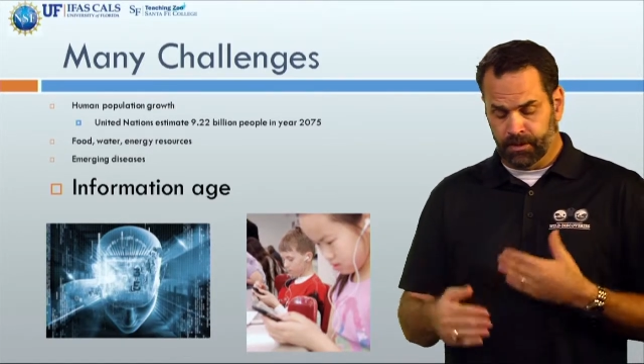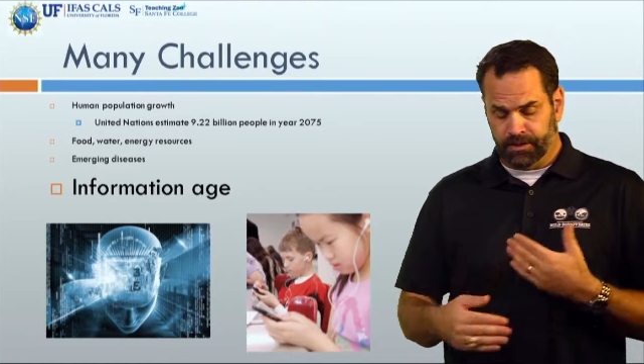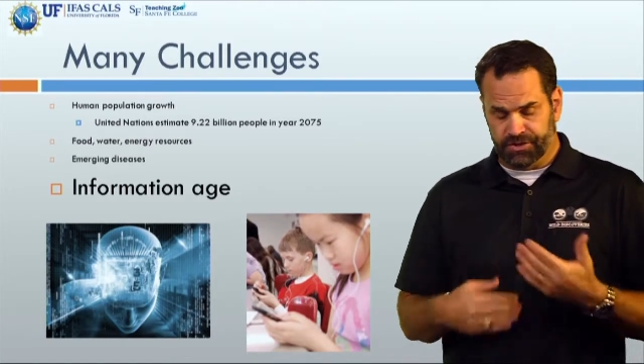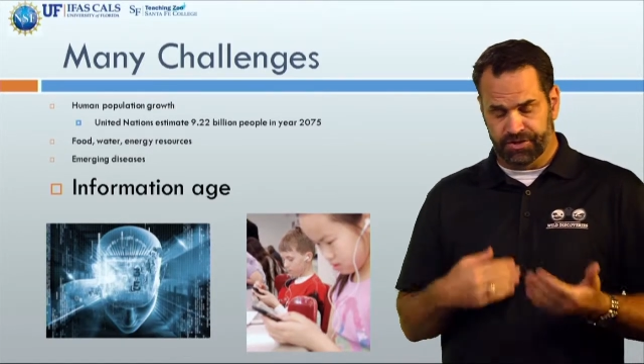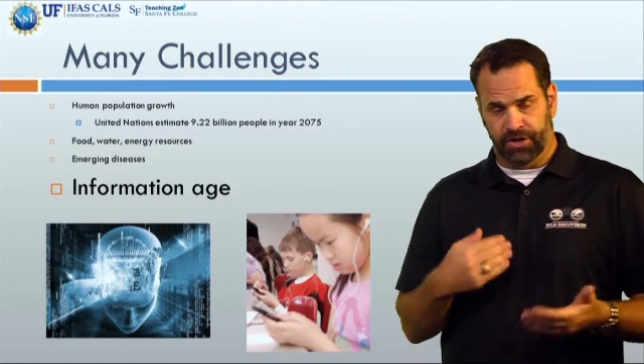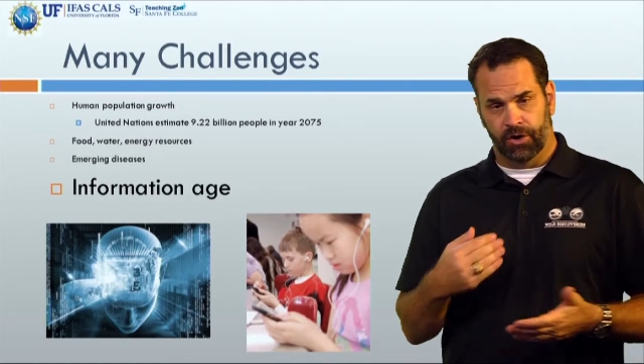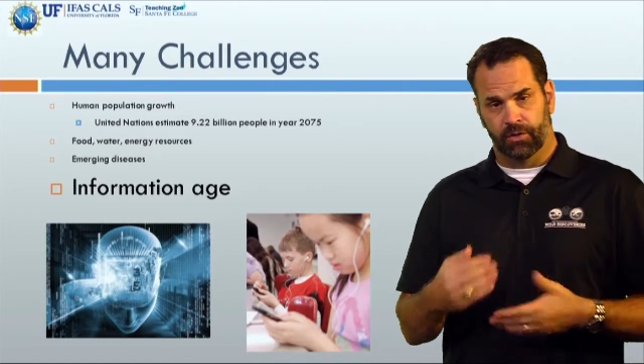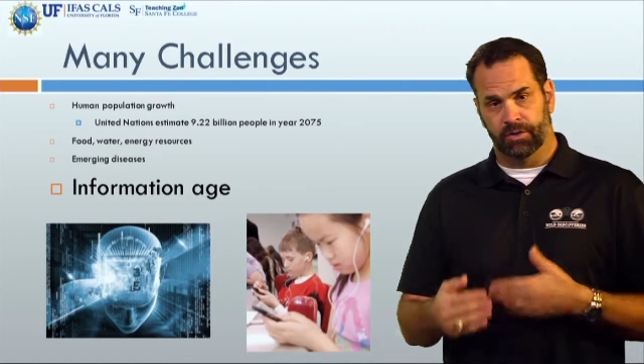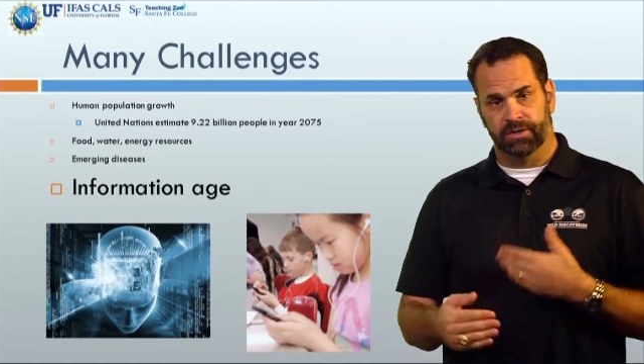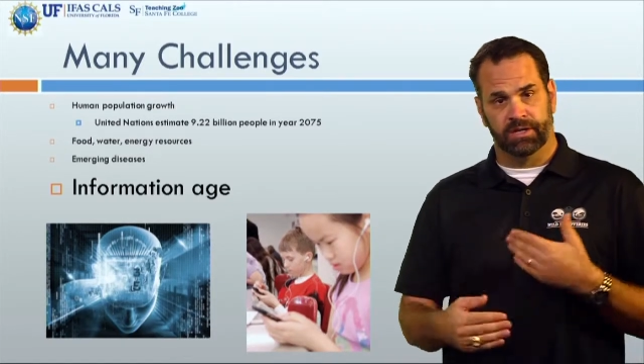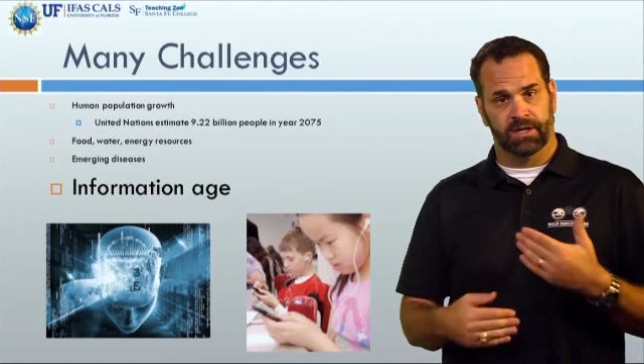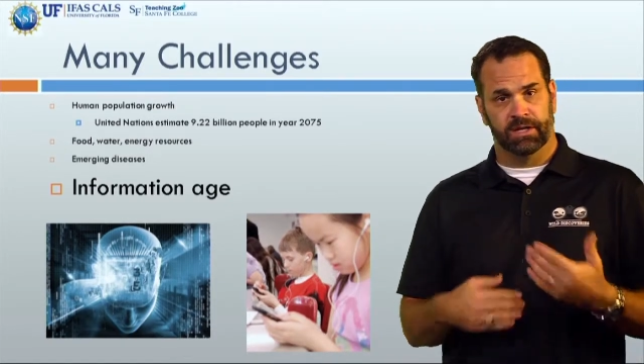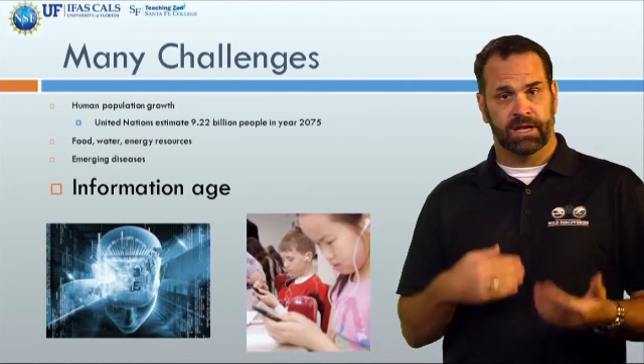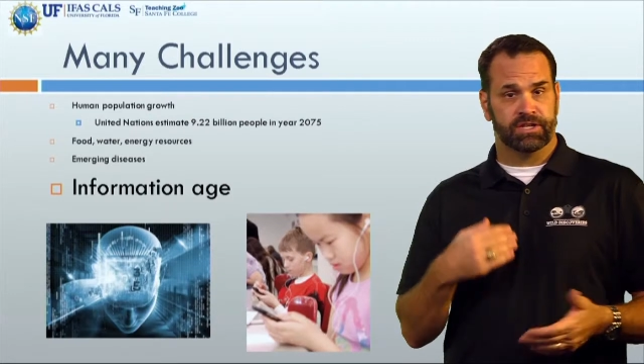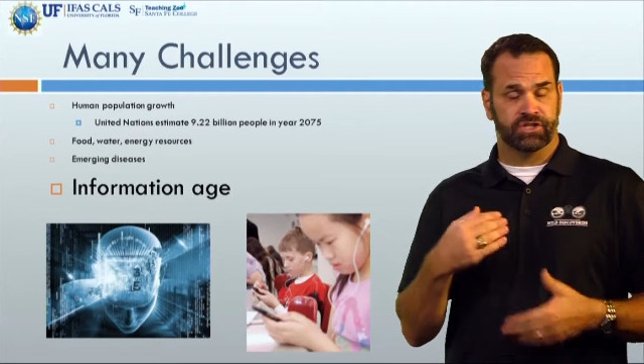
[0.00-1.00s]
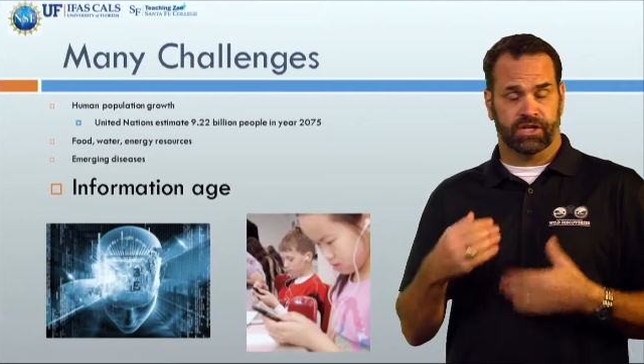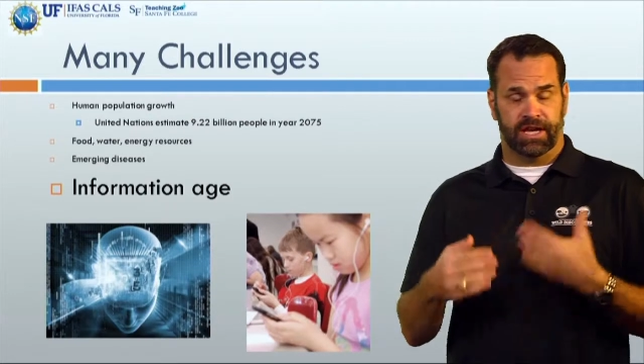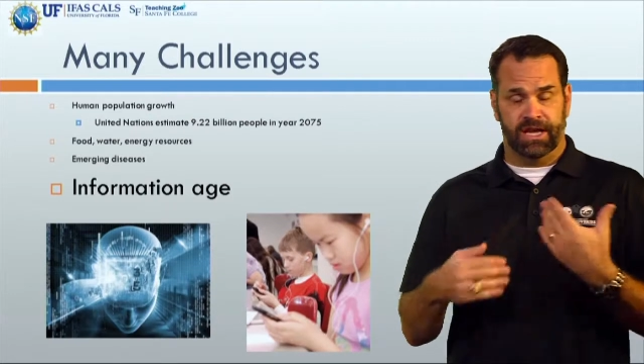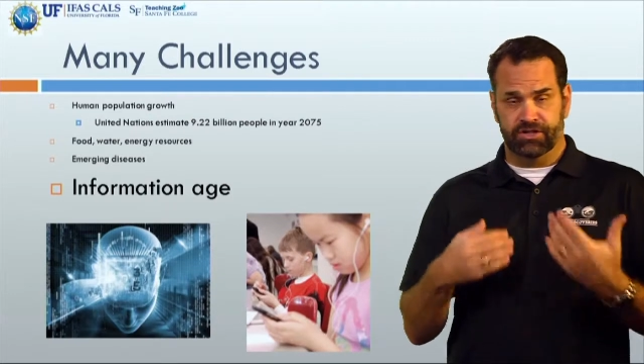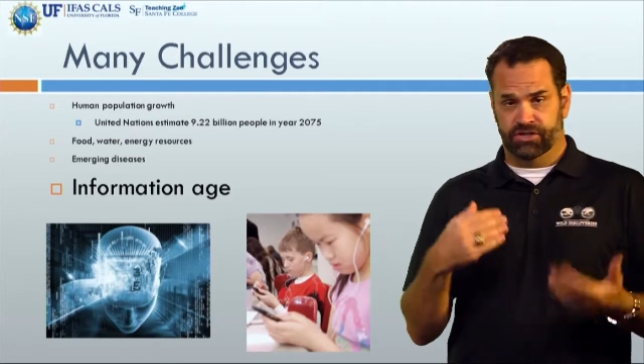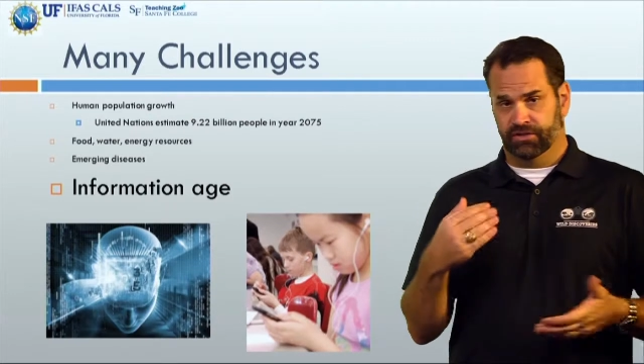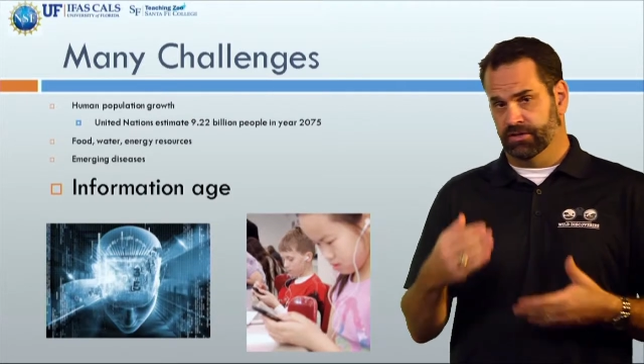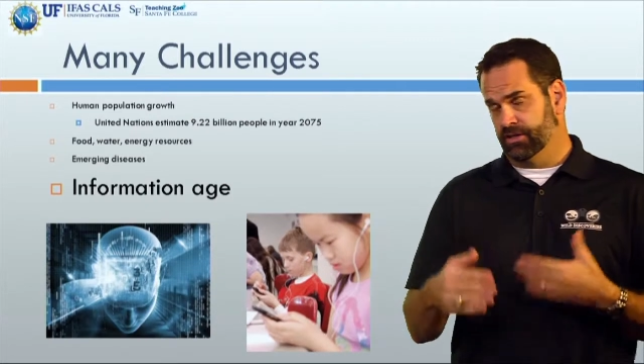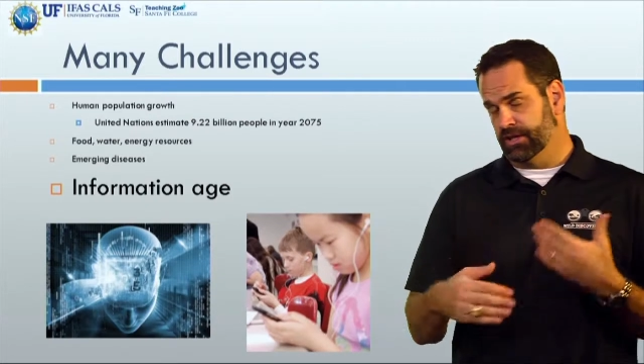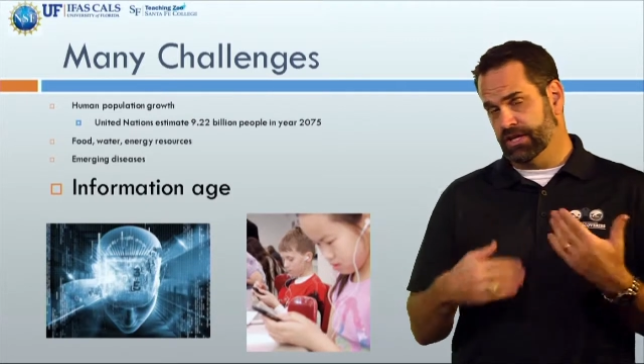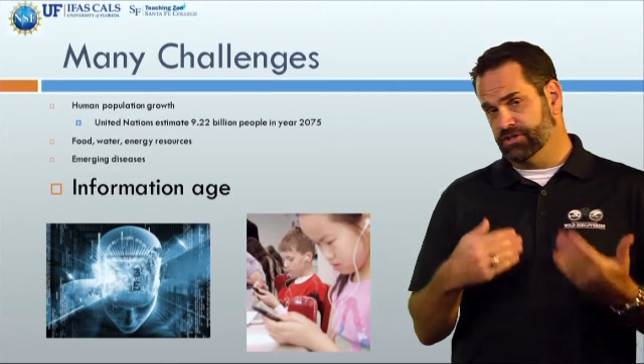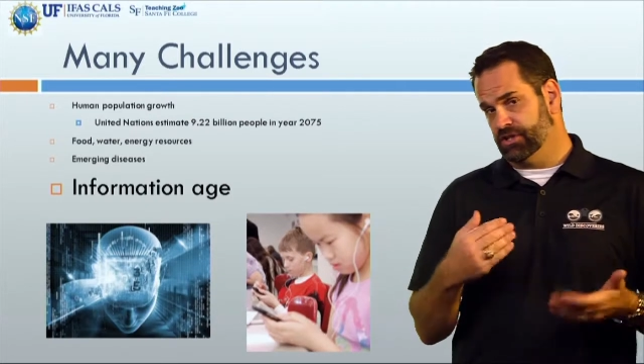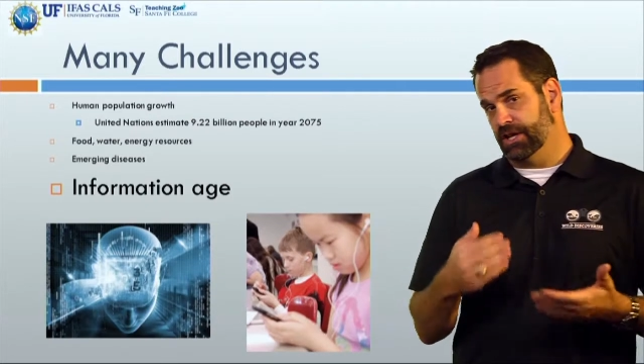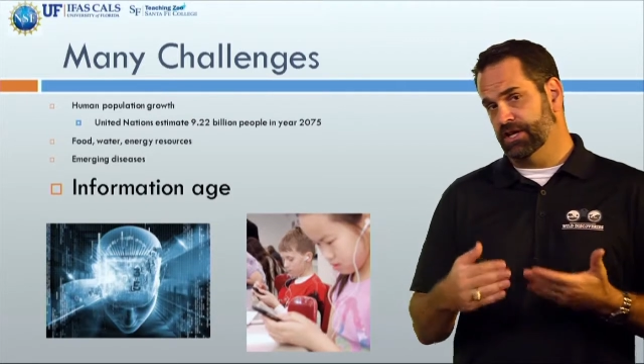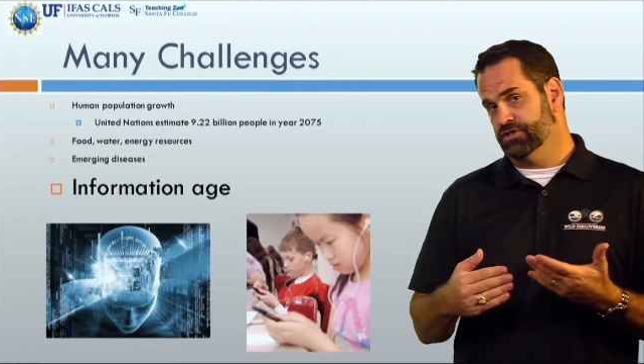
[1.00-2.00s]
So in education, in the
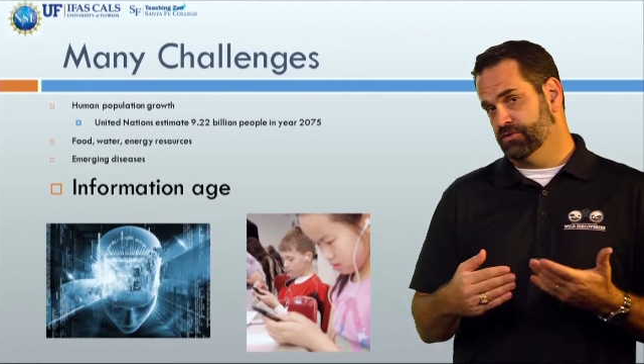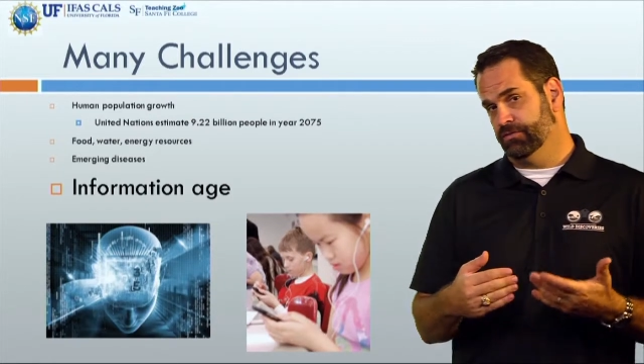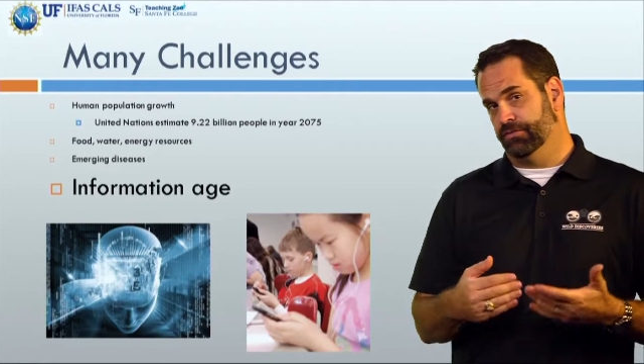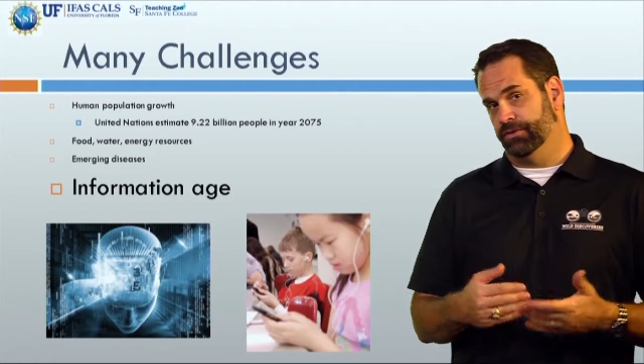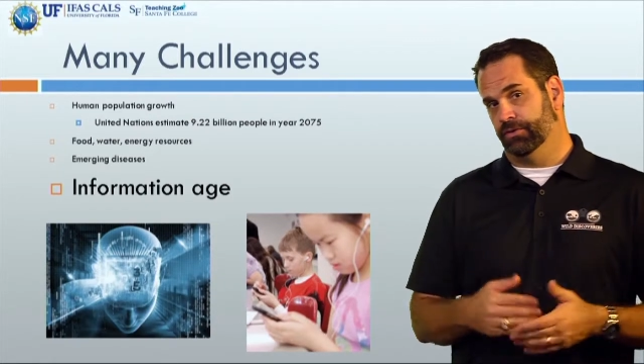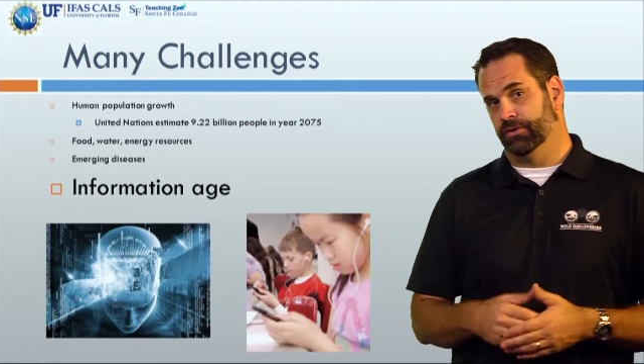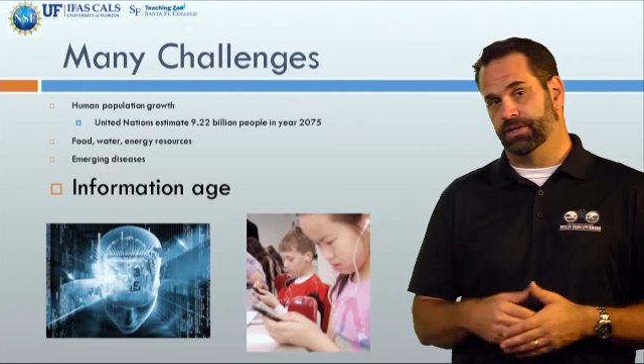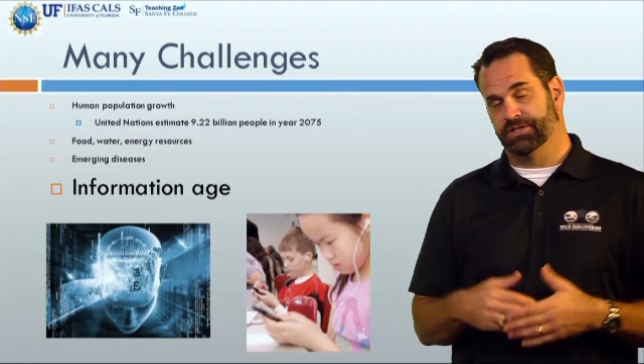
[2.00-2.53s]
education field,